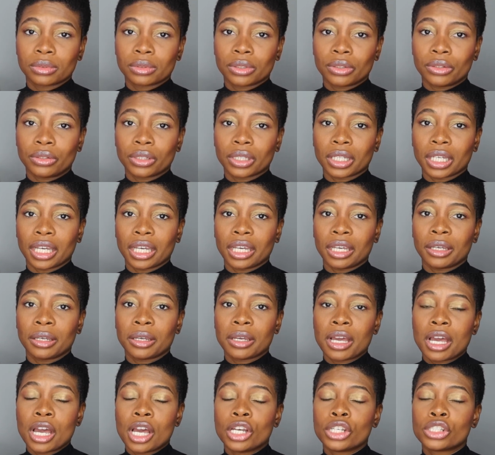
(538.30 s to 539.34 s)
Okay,
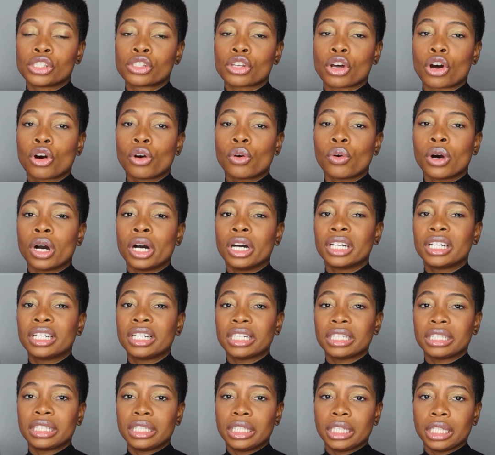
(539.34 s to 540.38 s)
so a
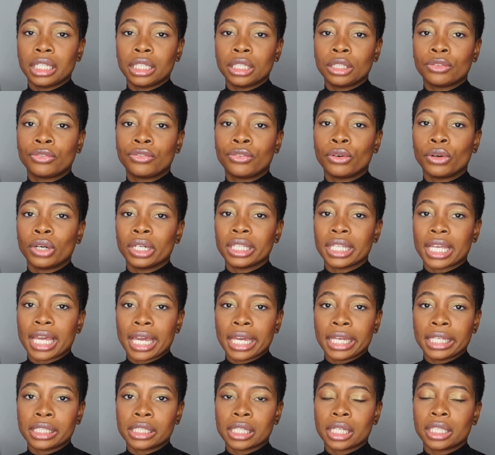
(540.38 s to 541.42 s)
good deed for an
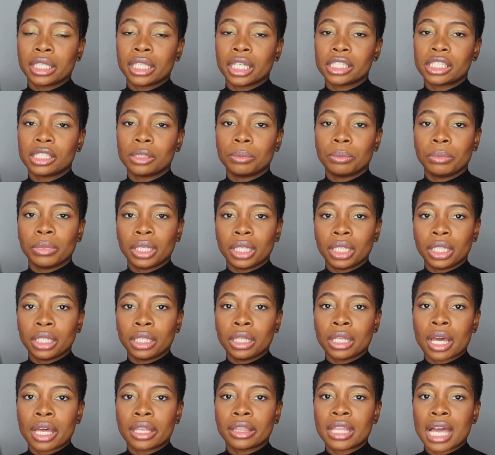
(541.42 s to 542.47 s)
8 doesn't
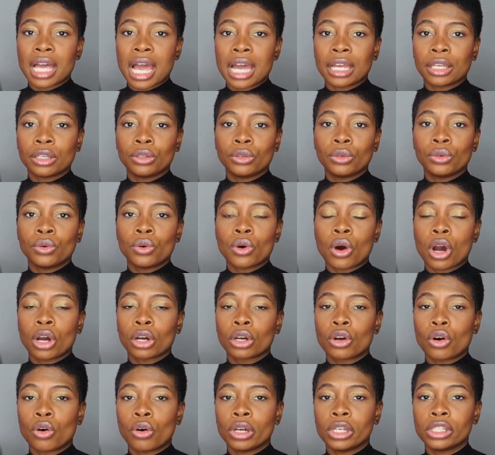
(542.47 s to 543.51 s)
mean that you are
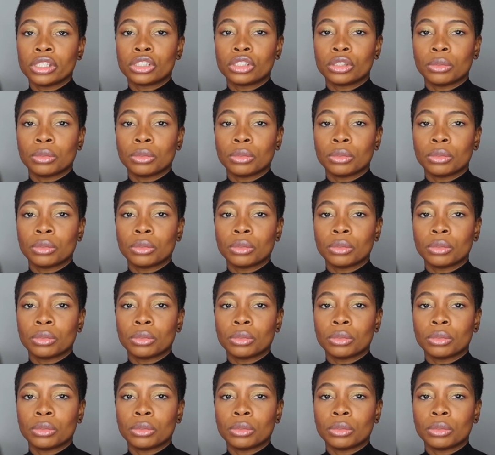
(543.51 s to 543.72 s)
going to